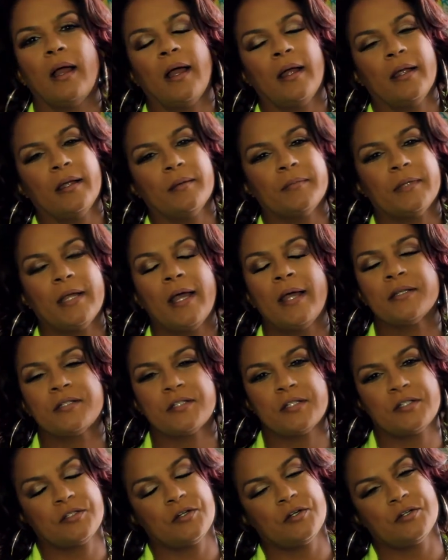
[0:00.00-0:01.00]
I am not
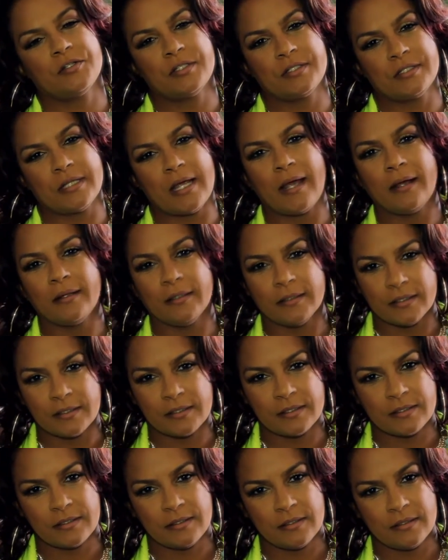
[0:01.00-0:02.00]
just her
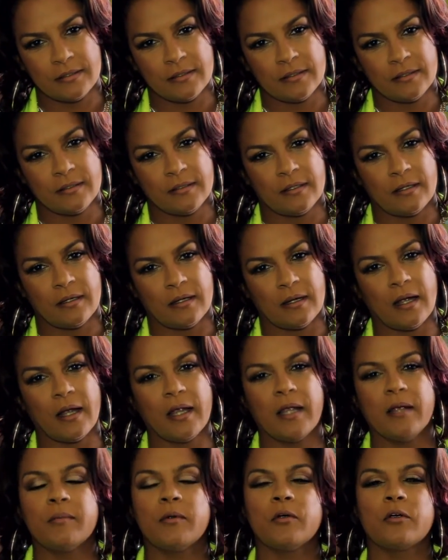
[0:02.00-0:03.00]
stylist, I
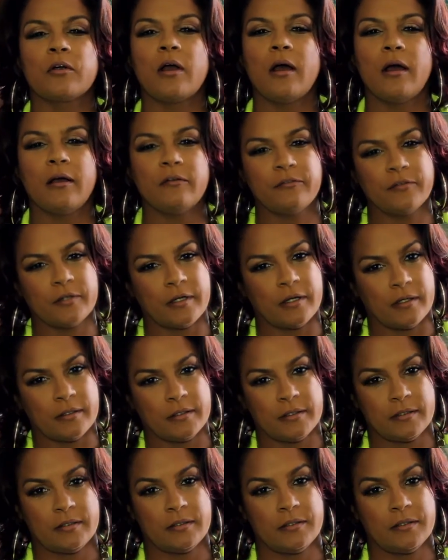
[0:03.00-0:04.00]
am her confidant,
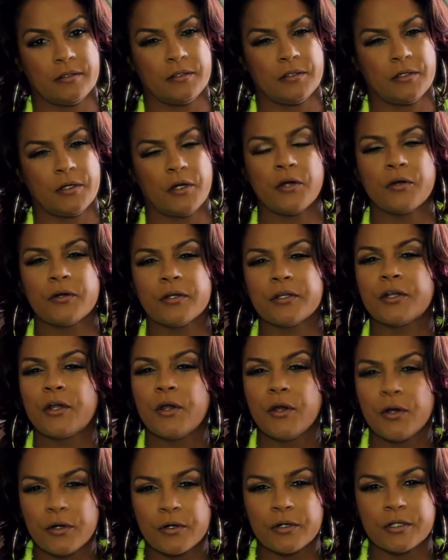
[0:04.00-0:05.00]
her
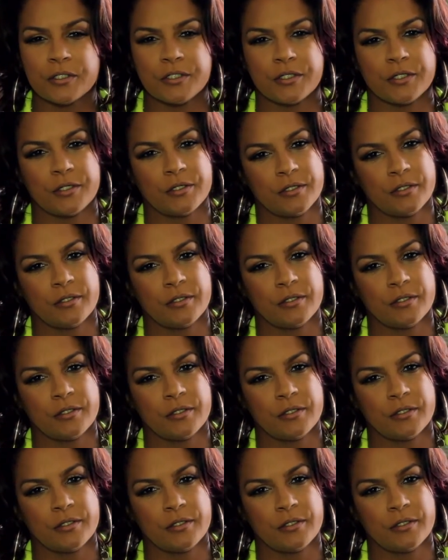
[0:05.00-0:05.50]
encourager.